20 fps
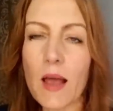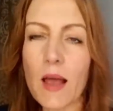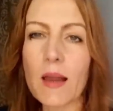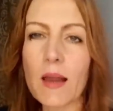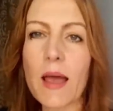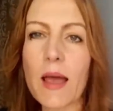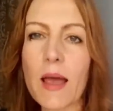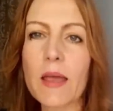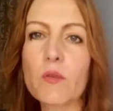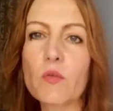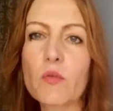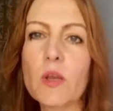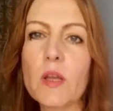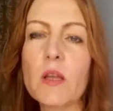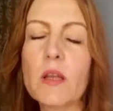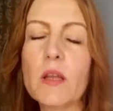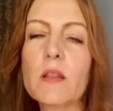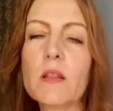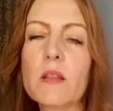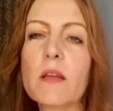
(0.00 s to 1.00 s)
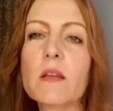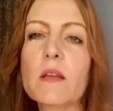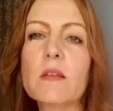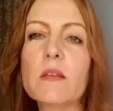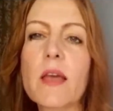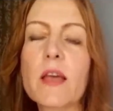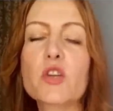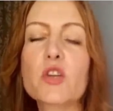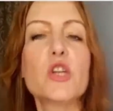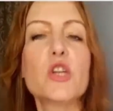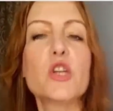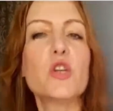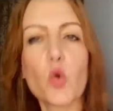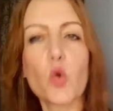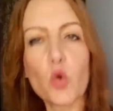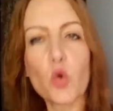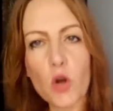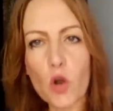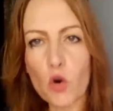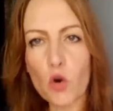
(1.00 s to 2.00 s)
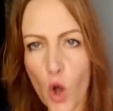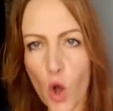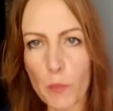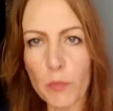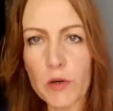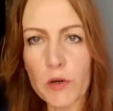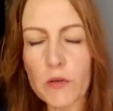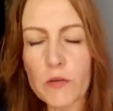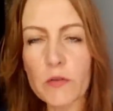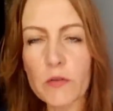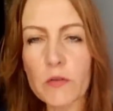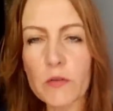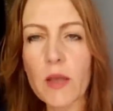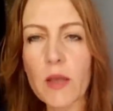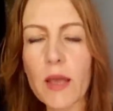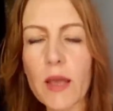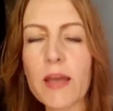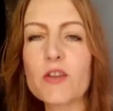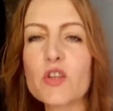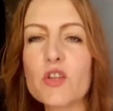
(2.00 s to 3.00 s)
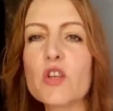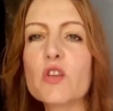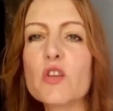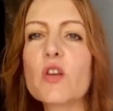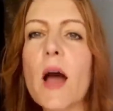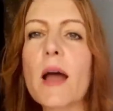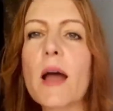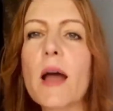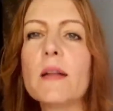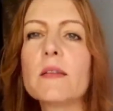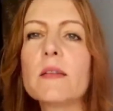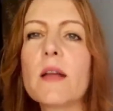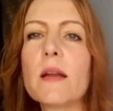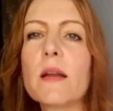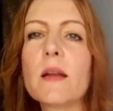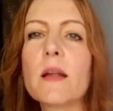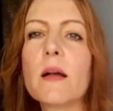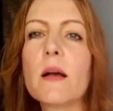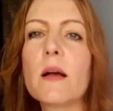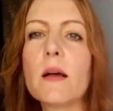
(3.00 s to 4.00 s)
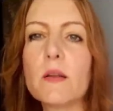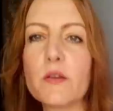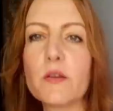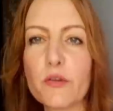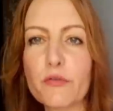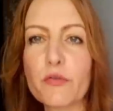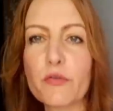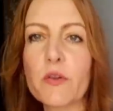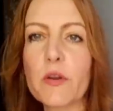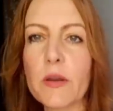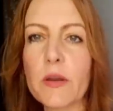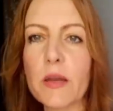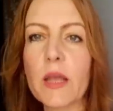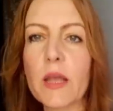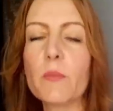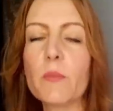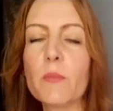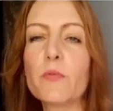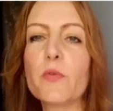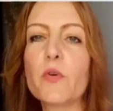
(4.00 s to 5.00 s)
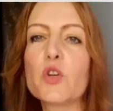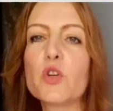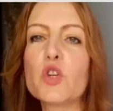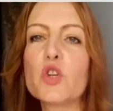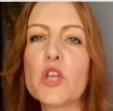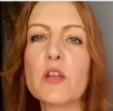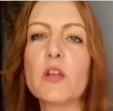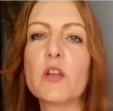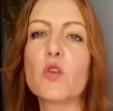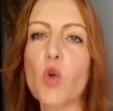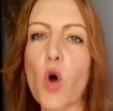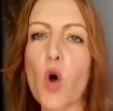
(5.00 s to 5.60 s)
I like reading that is actually Nora Roberts, and she writes under a different name for J.D.